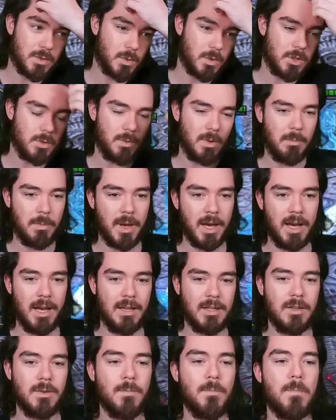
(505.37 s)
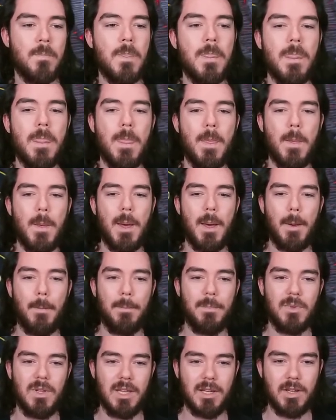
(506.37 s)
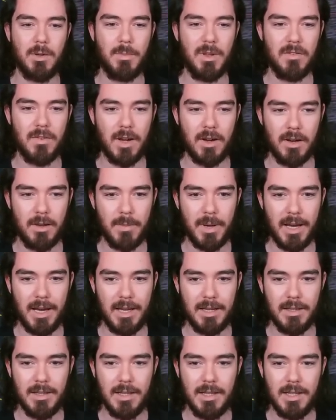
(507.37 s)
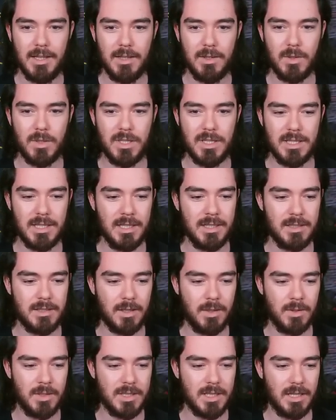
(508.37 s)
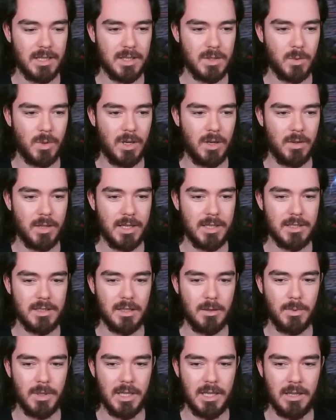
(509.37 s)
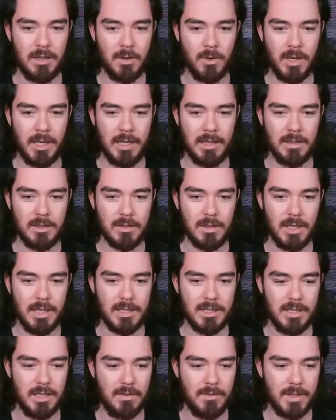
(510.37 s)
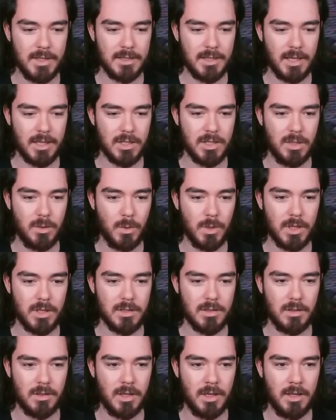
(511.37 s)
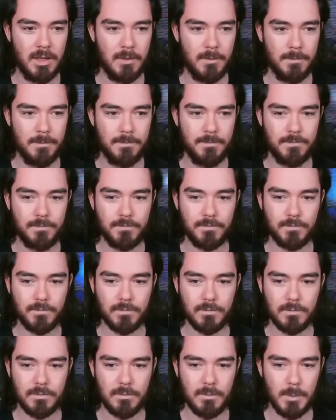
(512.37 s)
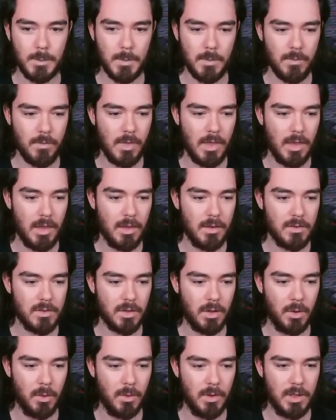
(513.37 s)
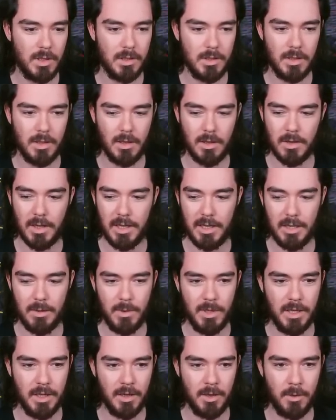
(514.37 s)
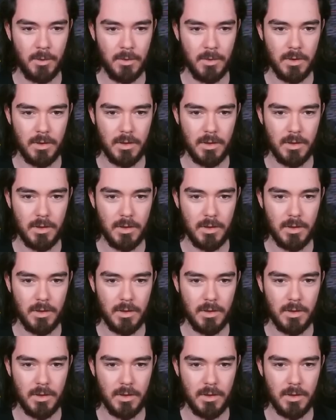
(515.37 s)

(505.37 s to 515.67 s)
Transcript: which would be bad. Um, it could be very bad. Oh, she's in Stone Skin as well. That's doubly annoying. So let's see if this actually works or not. So, all right, here we go.